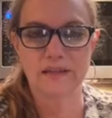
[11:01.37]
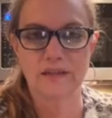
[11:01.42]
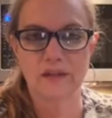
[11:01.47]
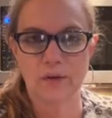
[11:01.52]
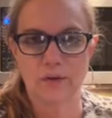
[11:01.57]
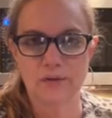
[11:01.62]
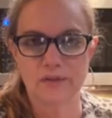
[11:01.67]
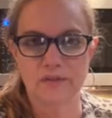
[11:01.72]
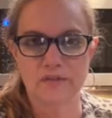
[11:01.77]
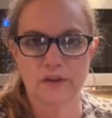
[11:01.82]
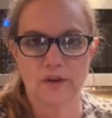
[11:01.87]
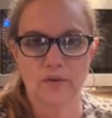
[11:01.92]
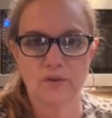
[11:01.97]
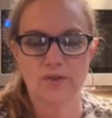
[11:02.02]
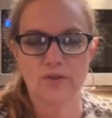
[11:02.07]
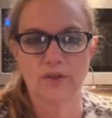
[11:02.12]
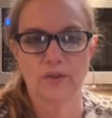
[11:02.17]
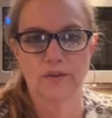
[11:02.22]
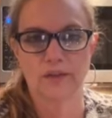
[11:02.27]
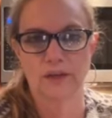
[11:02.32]
notice that they are
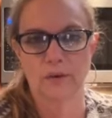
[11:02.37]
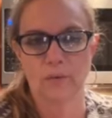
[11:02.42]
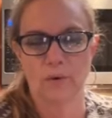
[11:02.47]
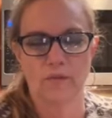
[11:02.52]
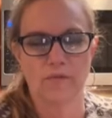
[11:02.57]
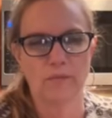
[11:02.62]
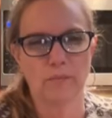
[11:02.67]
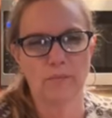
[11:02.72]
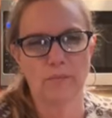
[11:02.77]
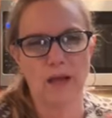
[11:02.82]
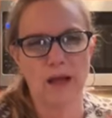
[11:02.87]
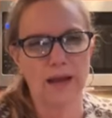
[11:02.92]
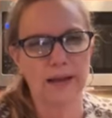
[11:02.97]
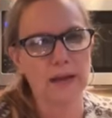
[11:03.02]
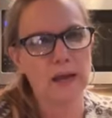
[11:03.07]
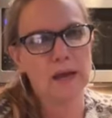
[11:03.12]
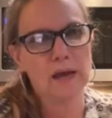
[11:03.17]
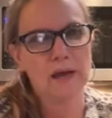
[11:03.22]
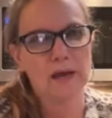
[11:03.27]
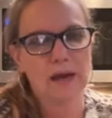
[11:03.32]
still anywhere from, like,
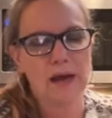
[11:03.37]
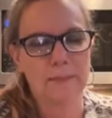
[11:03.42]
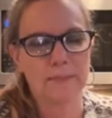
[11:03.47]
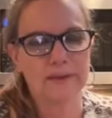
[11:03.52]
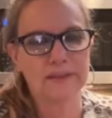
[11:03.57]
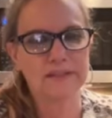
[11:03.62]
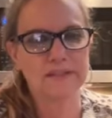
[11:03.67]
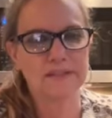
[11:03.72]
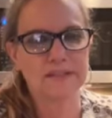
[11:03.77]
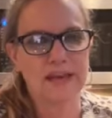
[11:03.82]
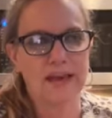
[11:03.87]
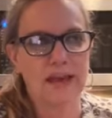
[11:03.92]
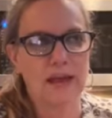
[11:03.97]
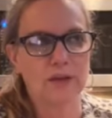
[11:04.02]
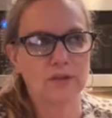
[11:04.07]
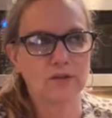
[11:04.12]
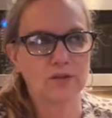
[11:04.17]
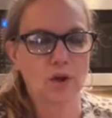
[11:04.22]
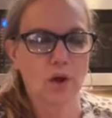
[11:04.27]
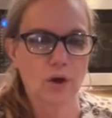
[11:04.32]
I'm going to say
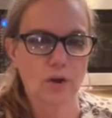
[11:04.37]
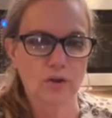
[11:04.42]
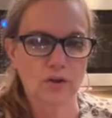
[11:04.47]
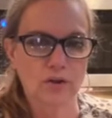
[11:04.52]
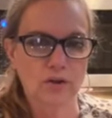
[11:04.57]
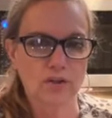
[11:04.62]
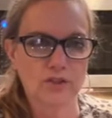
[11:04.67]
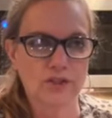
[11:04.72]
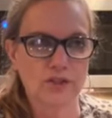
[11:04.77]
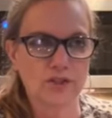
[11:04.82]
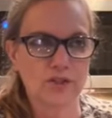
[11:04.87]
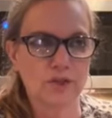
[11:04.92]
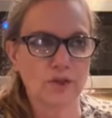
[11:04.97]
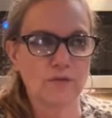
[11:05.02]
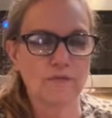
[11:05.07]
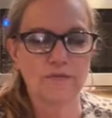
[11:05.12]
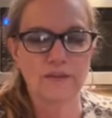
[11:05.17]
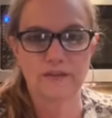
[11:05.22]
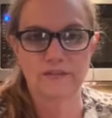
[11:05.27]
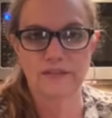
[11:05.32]
$1 to
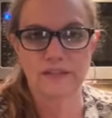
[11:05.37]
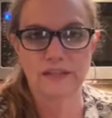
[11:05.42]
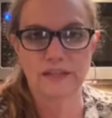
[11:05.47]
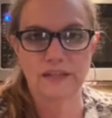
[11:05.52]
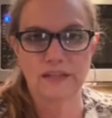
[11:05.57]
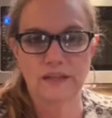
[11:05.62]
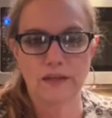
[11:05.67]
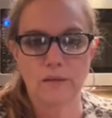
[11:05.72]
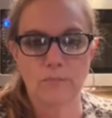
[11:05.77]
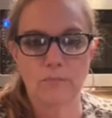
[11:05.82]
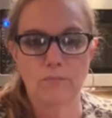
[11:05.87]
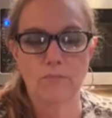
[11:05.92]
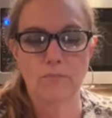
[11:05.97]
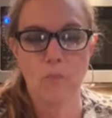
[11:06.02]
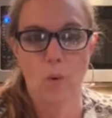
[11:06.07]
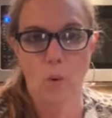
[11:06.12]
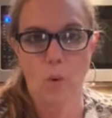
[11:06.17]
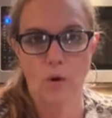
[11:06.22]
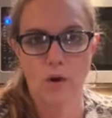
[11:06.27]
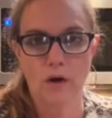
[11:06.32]
$2.50
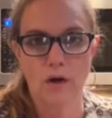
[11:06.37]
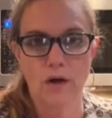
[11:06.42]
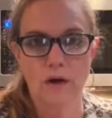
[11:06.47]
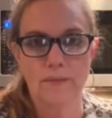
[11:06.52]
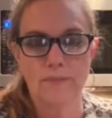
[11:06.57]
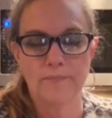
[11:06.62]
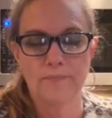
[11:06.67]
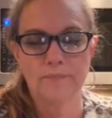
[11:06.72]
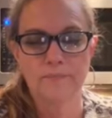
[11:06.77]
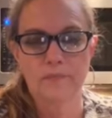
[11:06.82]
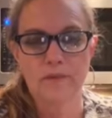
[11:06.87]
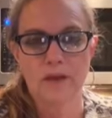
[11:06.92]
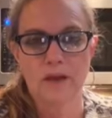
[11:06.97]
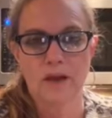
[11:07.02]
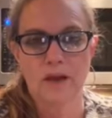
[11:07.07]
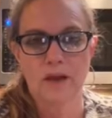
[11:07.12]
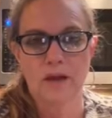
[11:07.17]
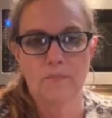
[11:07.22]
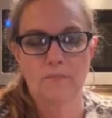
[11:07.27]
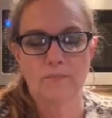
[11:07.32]
more
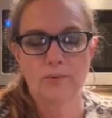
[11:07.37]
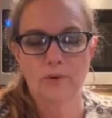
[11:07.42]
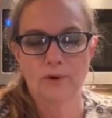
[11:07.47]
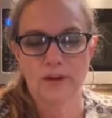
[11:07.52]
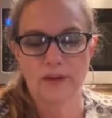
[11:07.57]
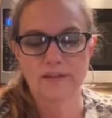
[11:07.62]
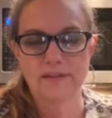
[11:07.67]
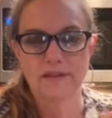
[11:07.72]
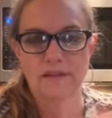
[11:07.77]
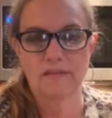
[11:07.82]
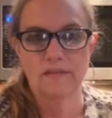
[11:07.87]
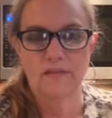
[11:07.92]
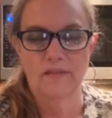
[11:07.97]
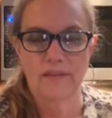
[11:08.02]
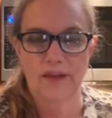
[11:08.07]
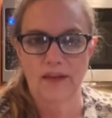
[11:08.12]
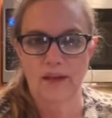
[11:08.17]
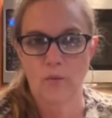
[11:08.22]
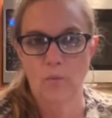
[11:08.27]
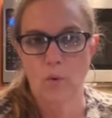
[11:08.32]
per dozen than
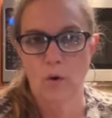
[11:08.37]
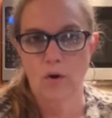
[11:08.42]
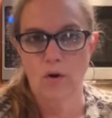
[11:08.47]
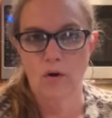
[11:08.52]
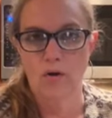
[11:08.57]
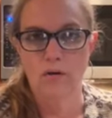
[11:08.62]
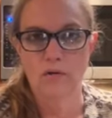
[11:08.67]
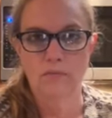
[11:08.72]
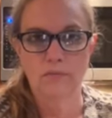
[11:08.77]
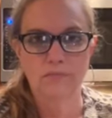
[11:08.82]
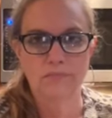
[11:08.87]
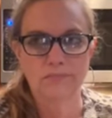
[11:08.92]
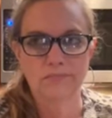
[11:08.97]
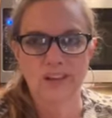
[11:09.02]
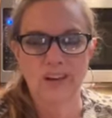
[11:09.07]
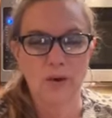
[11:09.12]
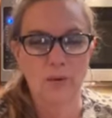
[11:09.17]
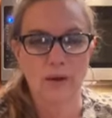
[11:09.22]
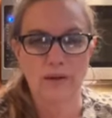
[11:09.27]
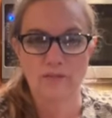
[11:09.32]
they were, you
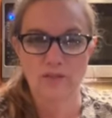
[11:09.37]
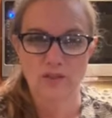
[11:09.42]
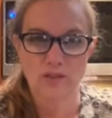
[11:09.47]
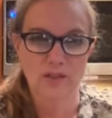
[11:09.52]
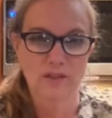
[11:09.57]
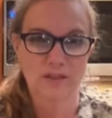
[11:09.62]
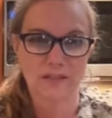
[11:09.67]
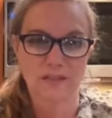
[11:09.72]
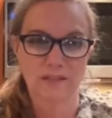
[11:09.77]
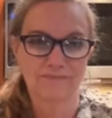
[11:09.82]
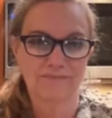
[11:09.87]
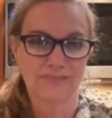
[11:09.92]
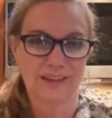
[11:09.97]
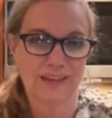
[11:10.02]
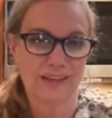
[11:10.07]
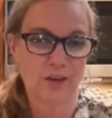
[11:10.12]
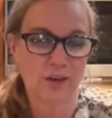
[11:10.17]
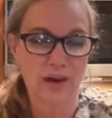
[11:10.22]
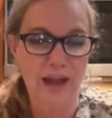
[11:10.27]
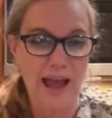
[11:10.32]
know, even just a
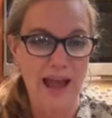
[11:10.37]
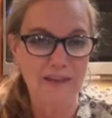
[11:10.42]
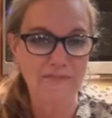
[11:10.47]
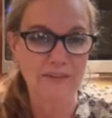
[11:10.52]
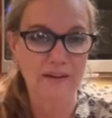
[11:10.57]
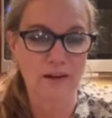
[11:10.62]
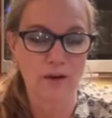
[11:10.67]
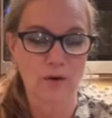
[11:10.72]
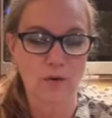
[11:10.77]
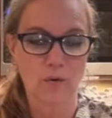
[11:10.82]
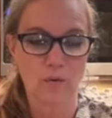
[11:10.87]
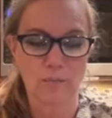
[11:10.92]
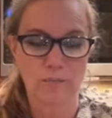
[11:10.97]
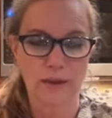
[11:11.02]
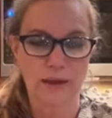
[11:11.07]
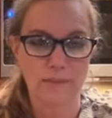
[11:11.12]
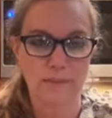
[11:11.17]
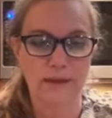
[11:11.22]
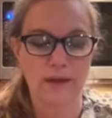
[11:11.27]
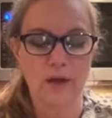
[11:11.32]
year and a half ago
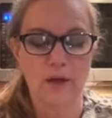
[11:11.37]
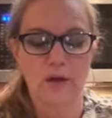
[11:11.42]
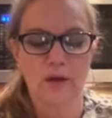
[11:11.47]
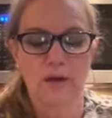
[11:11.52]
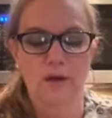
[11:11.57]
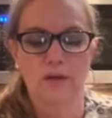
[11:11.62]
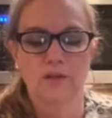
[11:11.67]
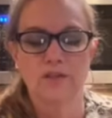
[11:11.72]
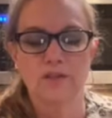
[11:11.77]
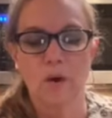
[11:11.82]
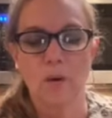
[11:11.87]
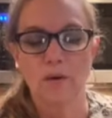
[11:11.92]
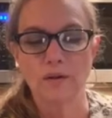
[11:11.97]
maybe. So